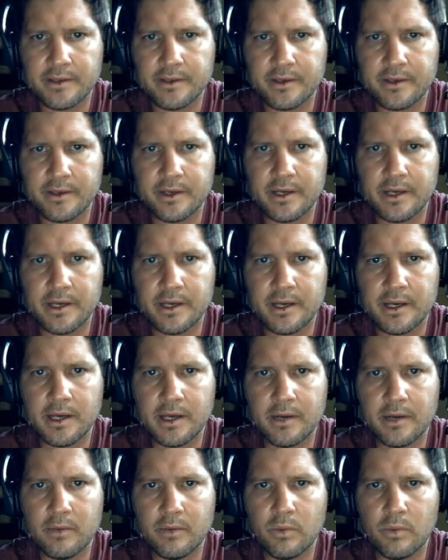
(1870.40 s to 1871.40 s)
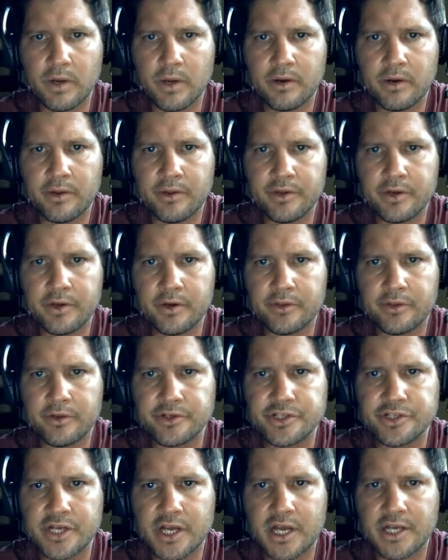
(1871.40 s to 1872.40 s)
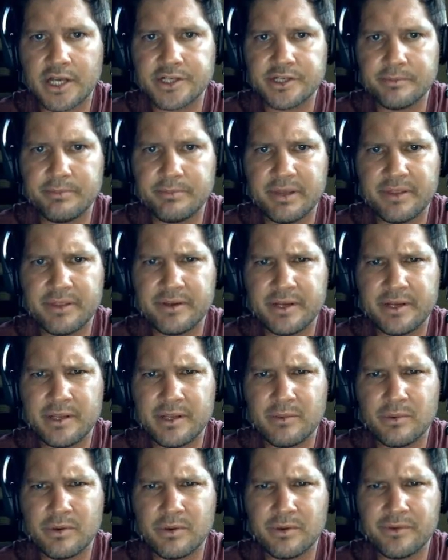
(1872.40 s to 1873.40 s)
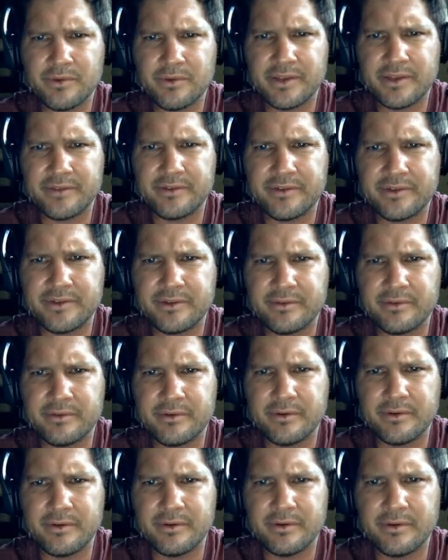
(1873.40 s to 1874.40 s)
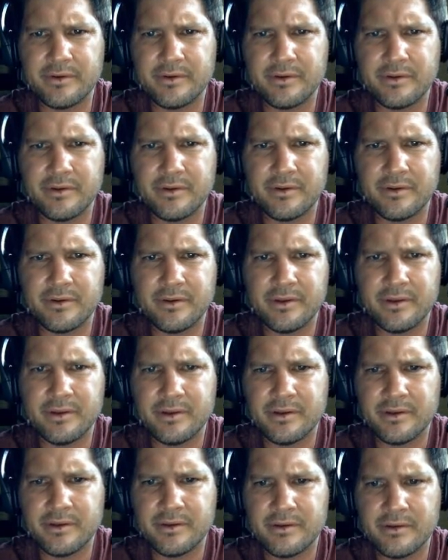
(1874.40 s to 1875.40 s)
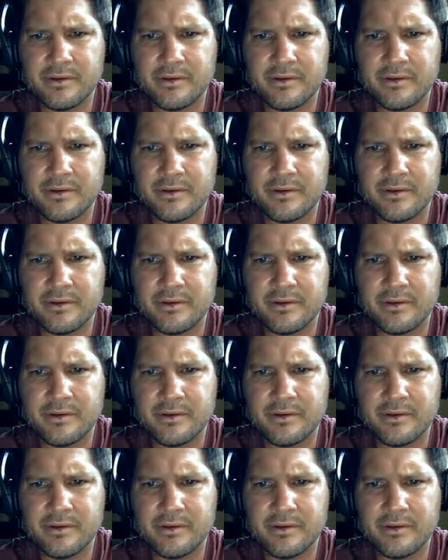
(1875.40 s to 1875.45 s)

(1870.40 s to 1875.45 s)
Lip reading: Where on the earth are Josh and Bethany, world's sexiest? No.